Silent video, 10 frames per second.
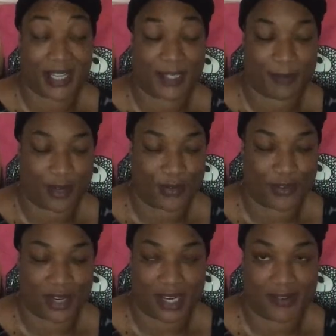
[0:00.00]
It's been
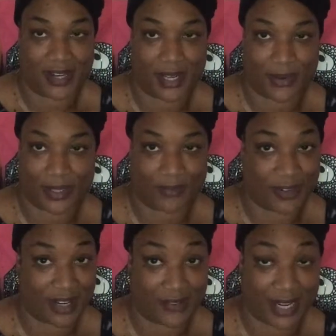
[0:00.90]
really good and
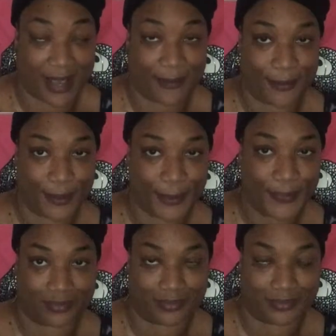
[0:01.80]
really helpful.
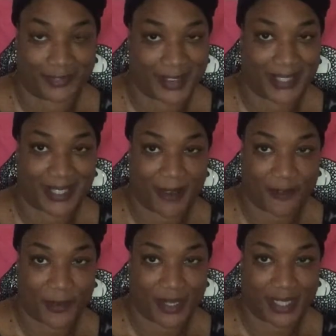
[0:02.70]
Thanks again
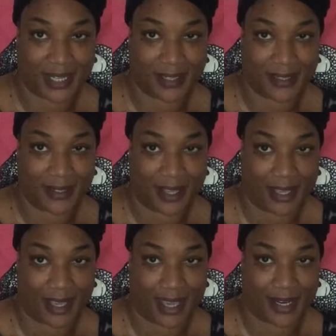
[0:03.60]
for watching
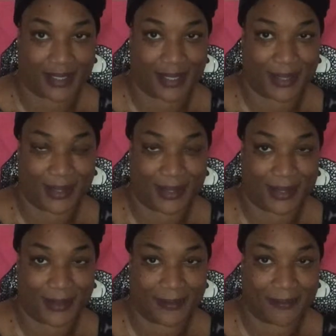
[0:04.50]
and I'll see you soon.
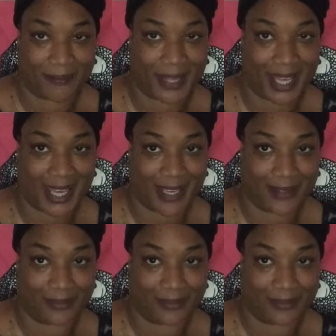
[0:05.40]
Bye.